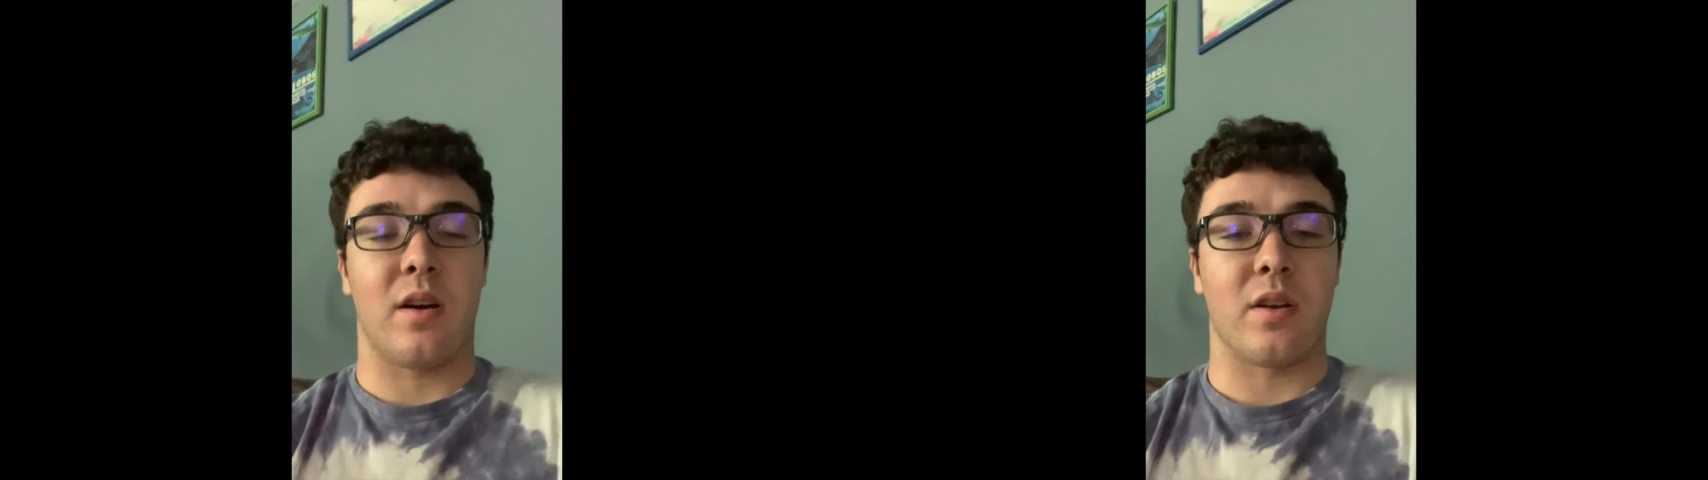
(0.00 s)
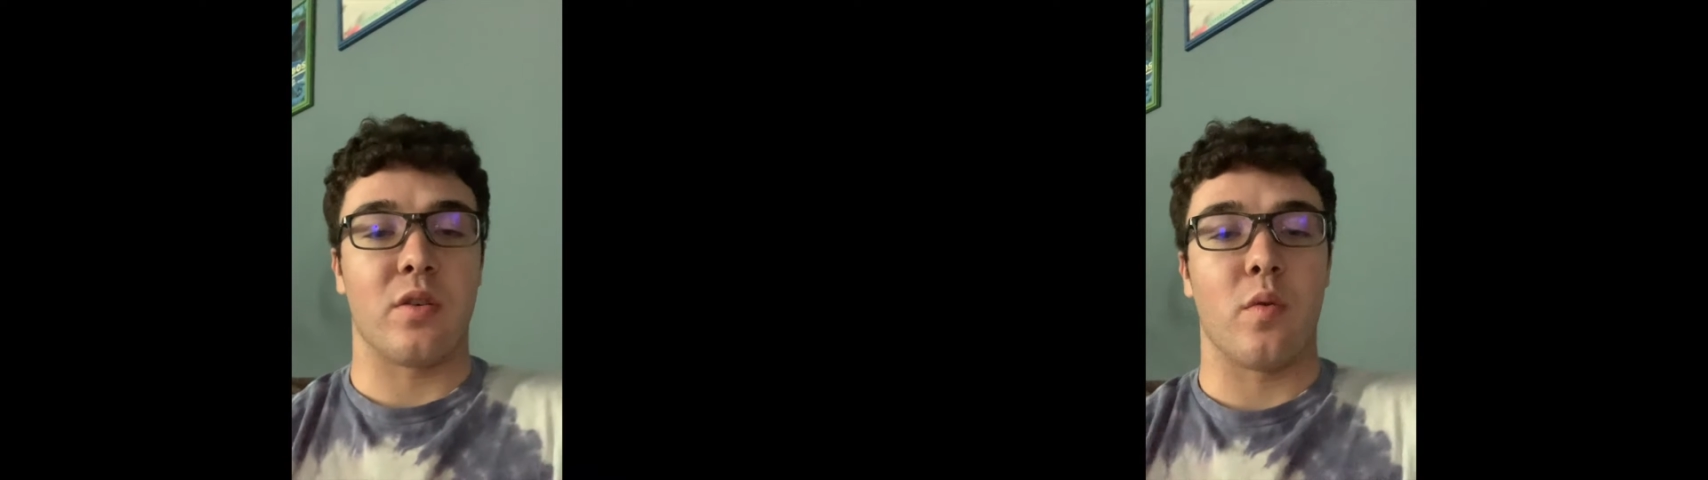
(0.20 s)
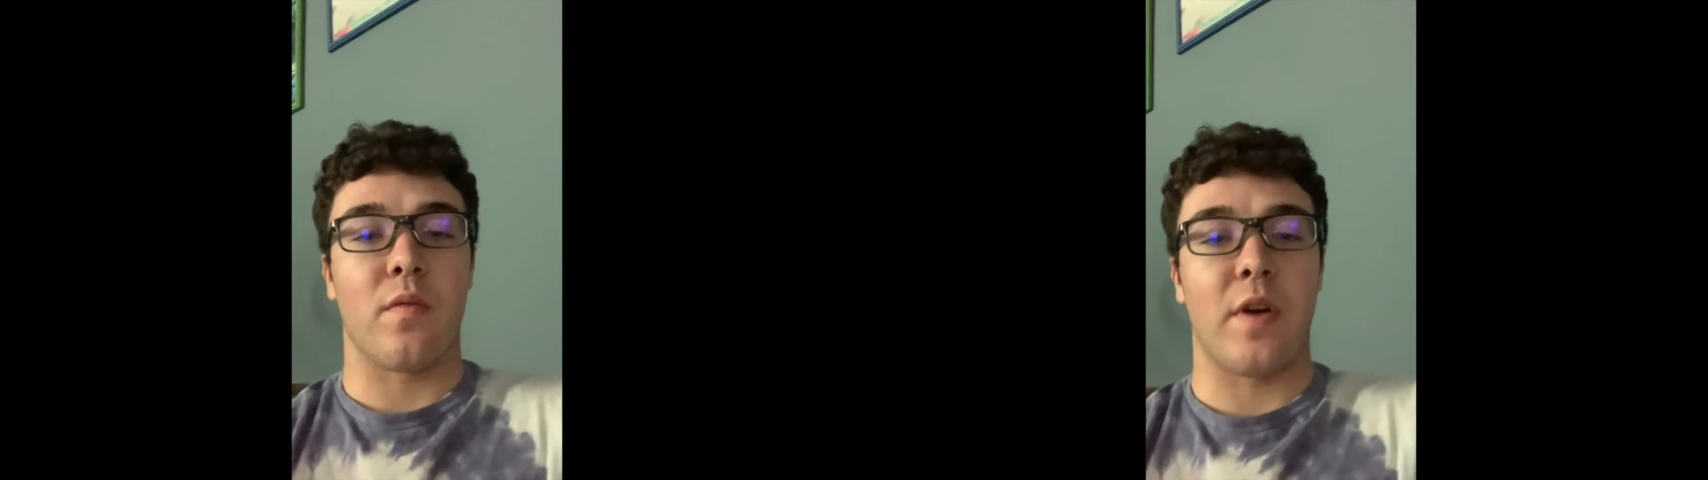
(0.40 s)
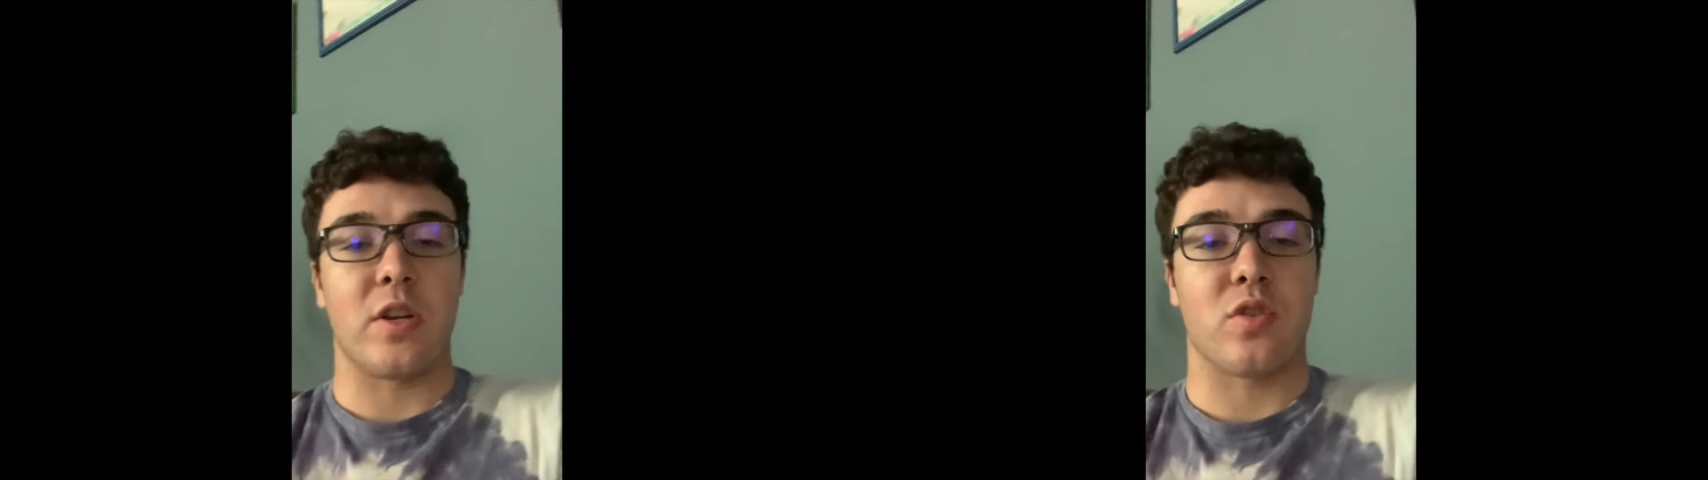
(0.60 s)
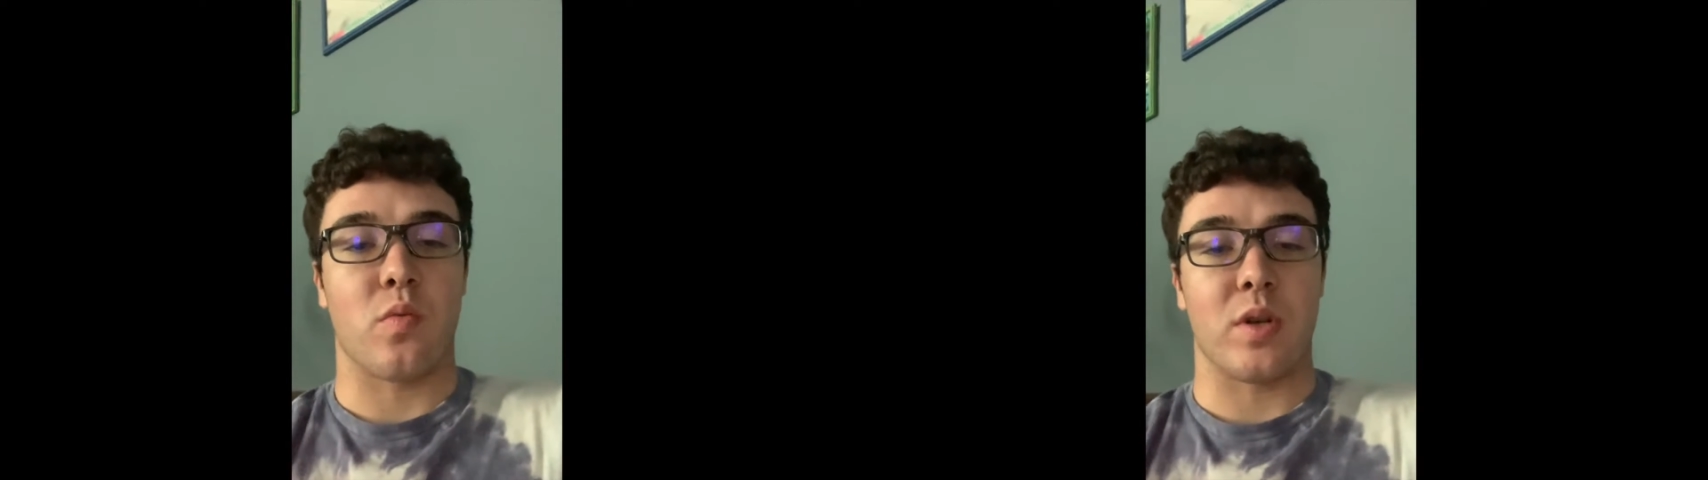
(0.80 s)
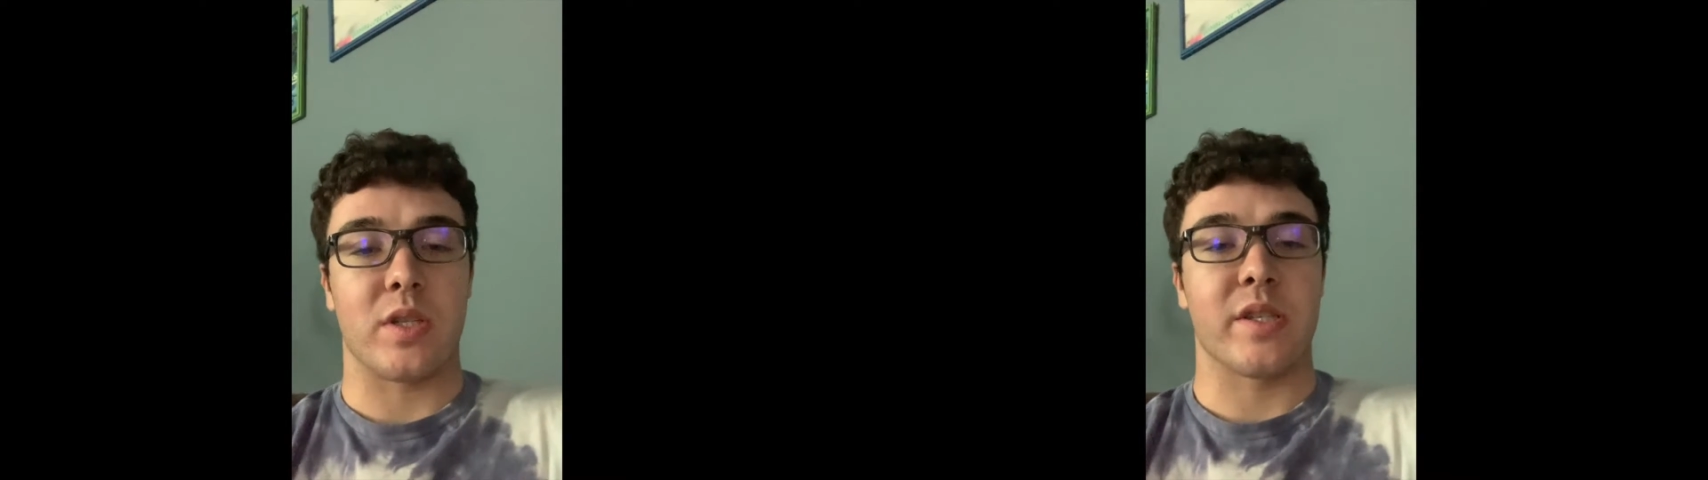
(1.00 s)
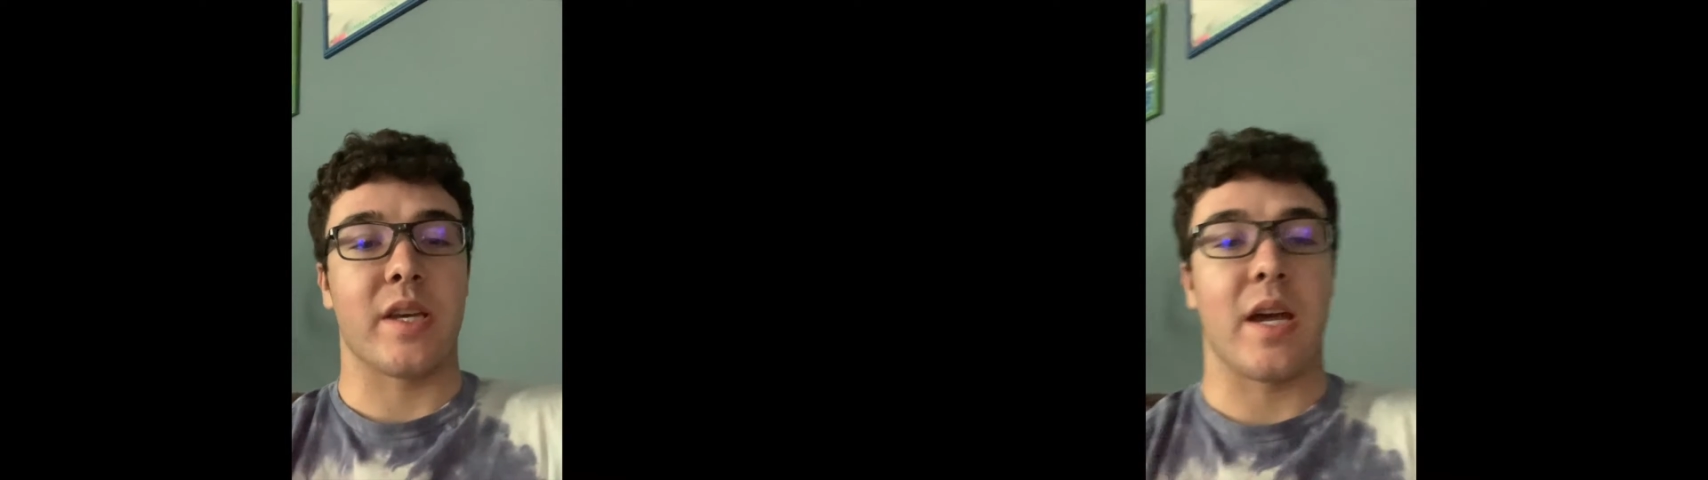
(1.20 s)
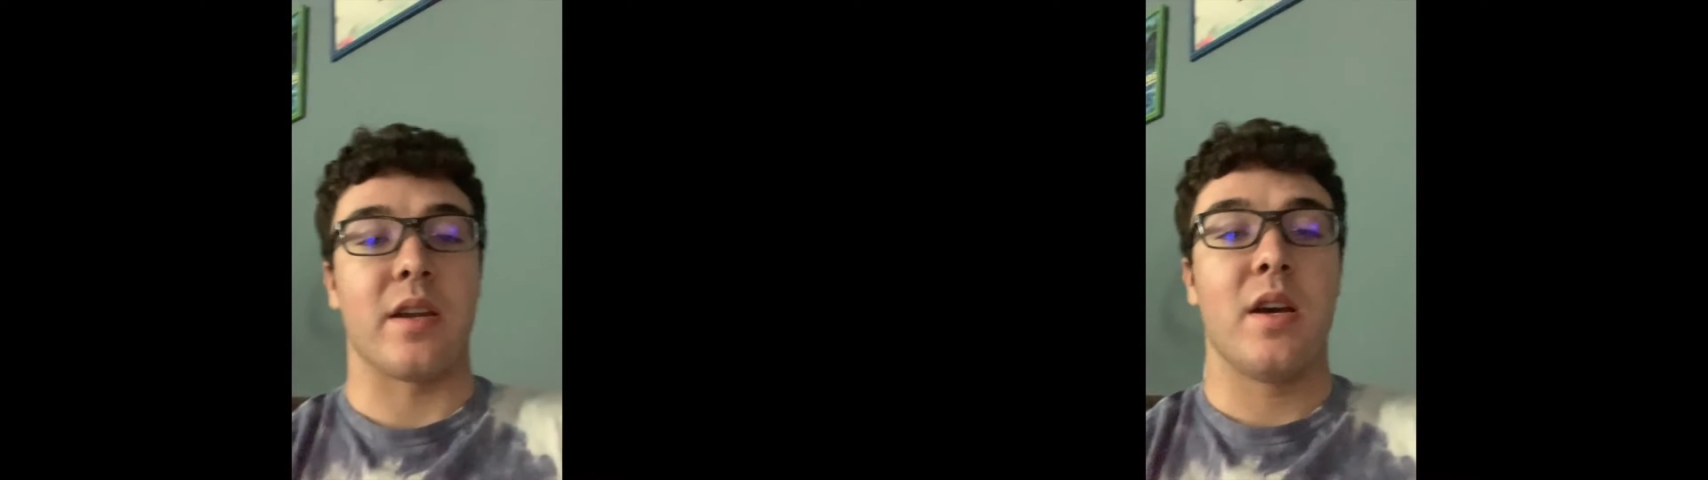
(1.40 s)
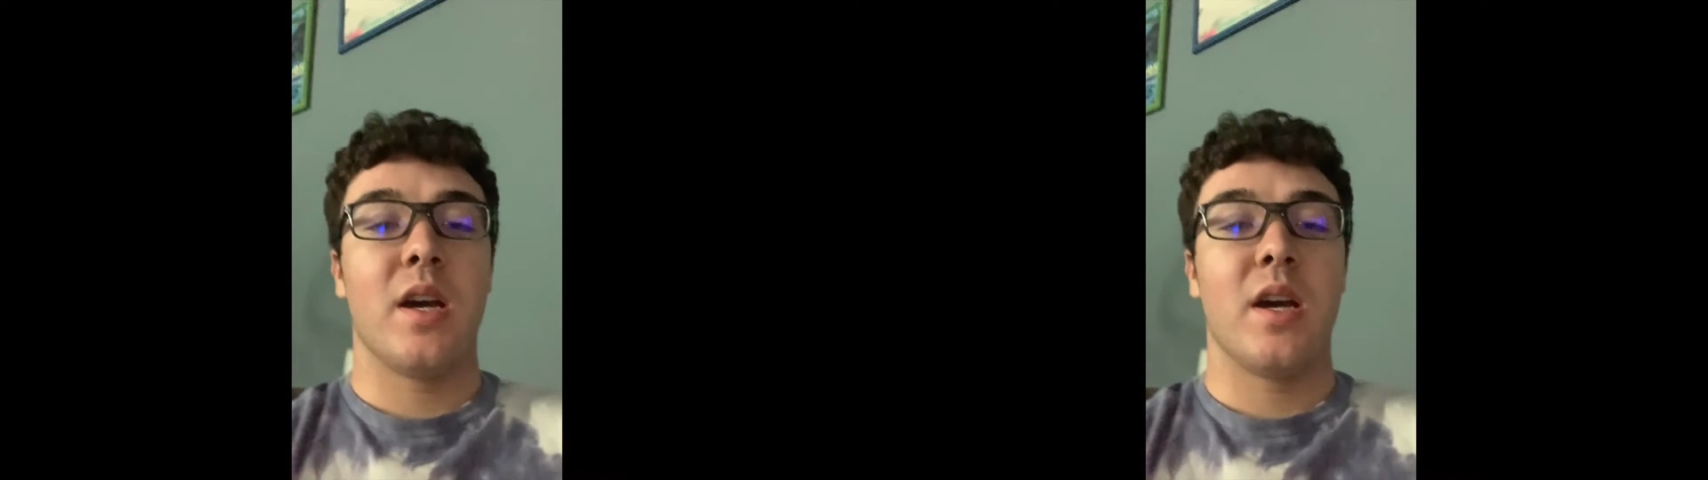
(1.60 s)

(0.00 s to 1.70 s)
on a new adventure once again.